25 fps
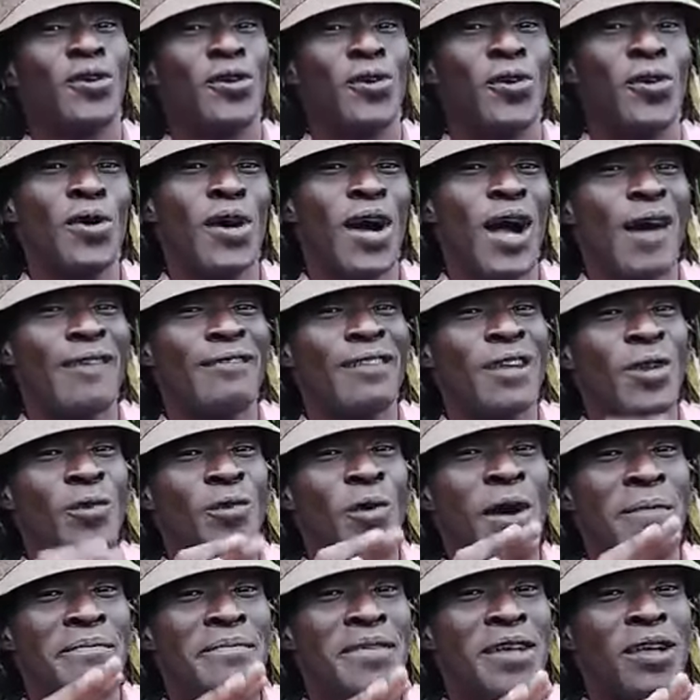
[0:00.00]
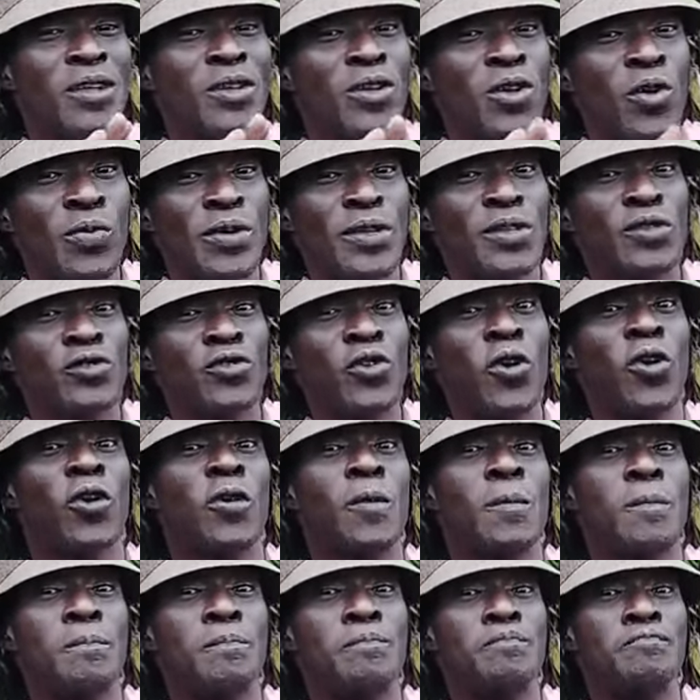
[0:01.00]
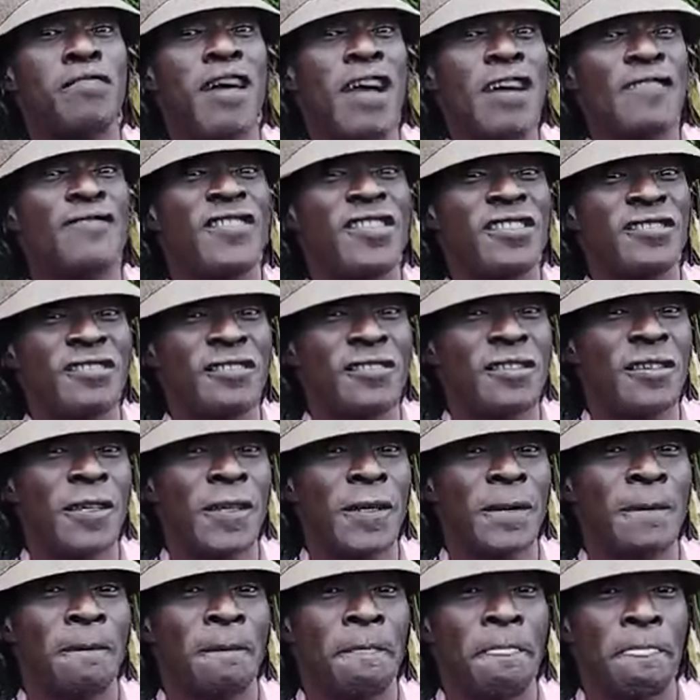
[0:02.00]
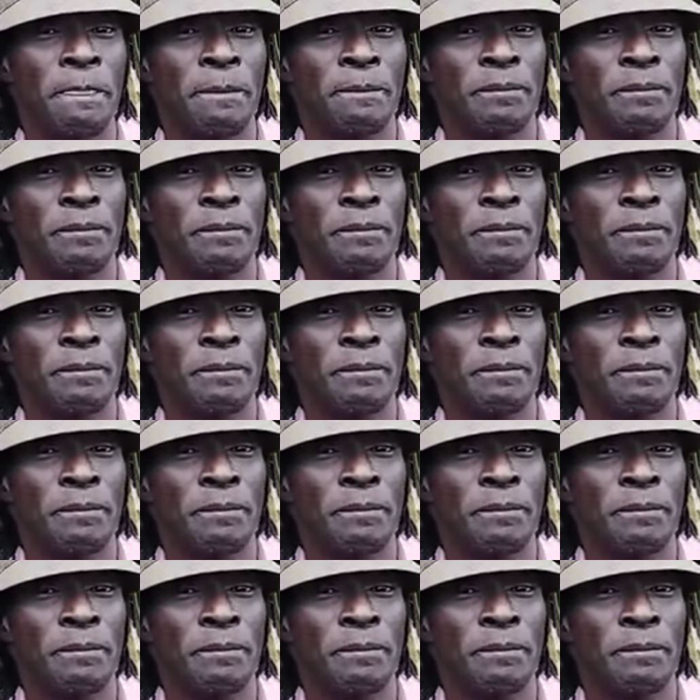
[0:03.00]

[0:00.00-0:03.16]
You know, I really want to make sure we talk privately.